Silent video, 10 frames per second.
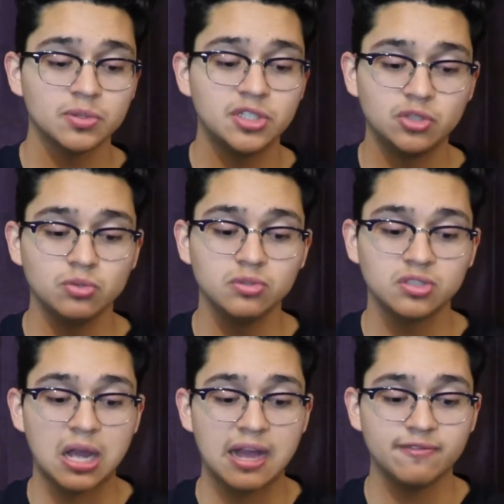shoes,
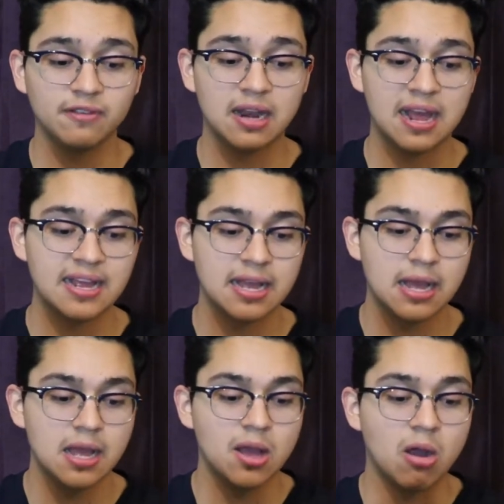I feel like,
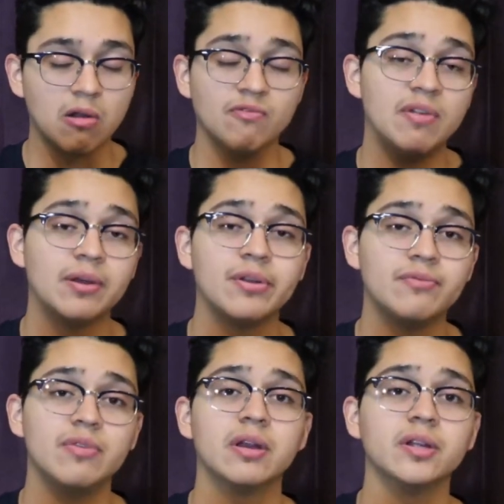are very,
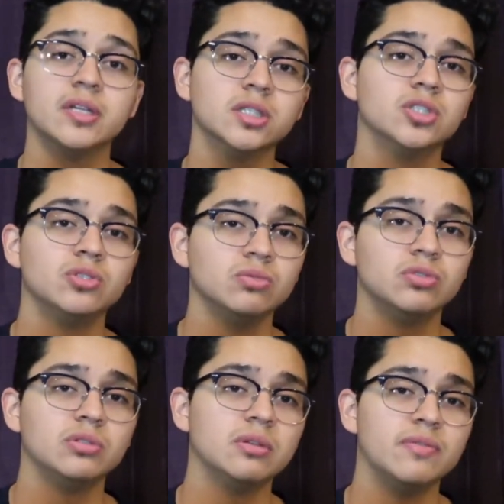very good shoes
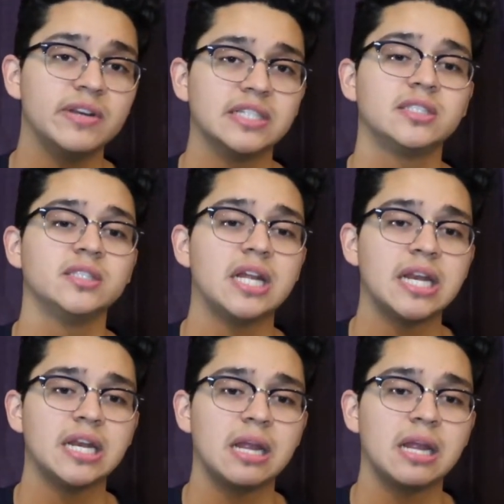to invest in.